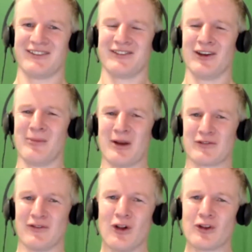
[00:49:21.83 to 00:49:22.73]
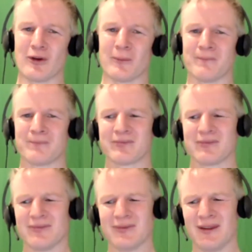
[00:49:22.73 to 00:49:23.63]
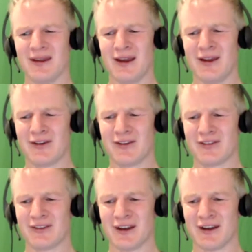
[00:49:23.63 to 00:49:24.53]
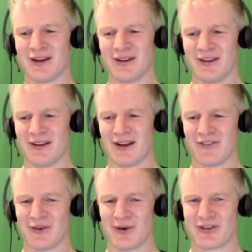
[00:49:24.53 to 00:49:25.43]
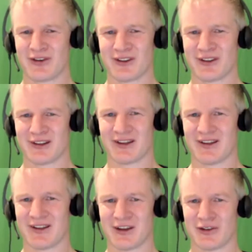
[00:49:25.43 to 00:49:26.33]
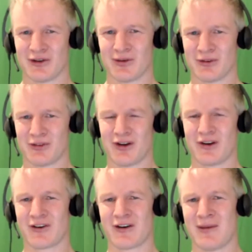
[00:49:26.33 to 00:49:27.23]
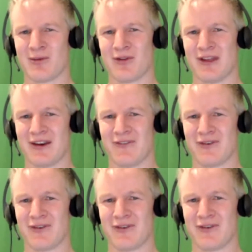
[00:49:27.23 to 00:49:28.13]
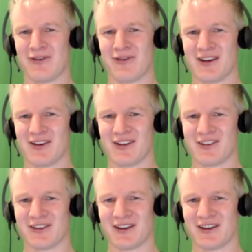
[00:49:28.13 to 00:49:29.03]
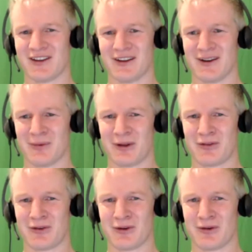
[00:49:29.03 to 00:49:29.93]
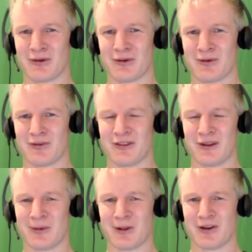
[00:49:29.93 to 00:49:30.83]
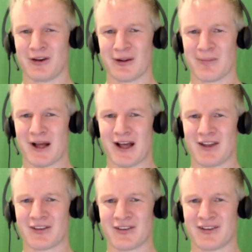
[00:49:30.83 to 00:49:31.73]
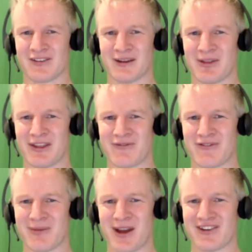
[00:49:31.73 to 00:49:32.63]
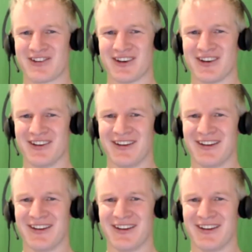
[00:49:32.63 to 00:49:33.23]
There's so much volume and it's uh, unfortunately in terms of trying to cram all that information in there's a uh, we sort of lose the ability to pass some of the information